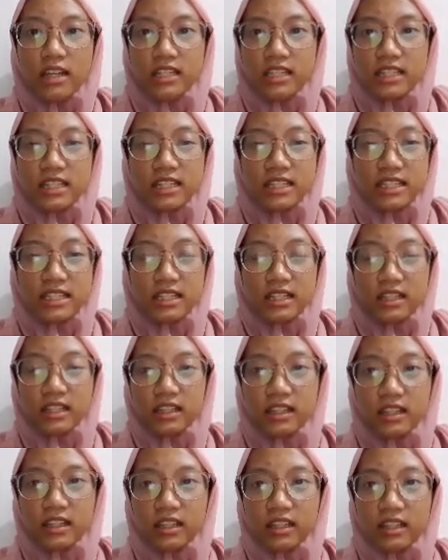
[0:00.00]

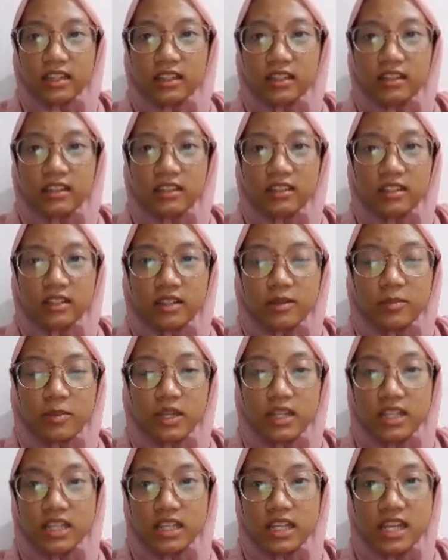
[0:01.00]

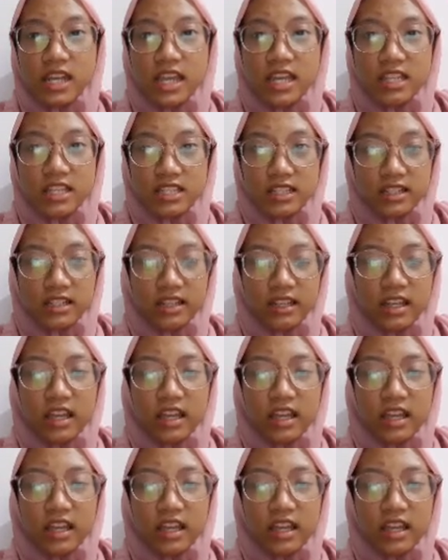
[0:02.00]
disintermediation.